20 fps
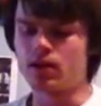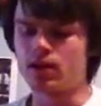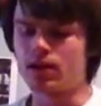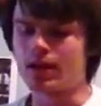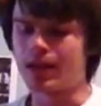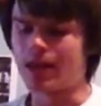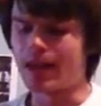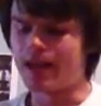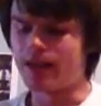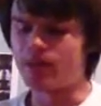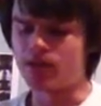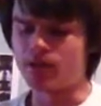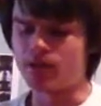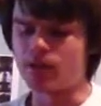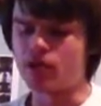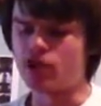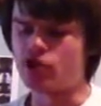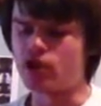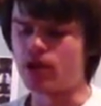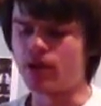came to
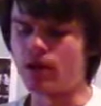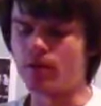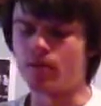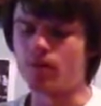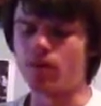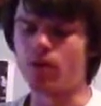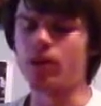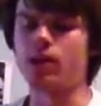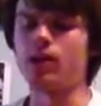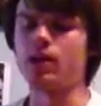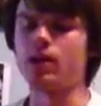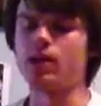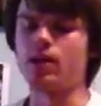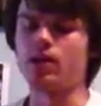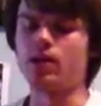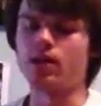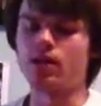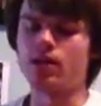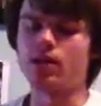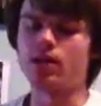the gym, when he
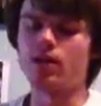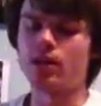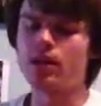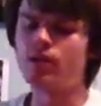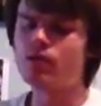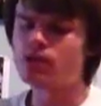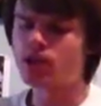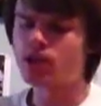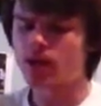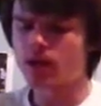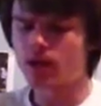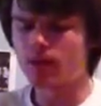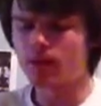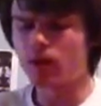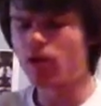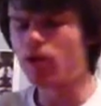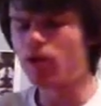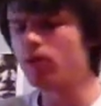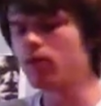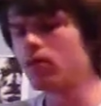was talking
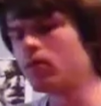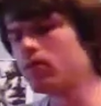about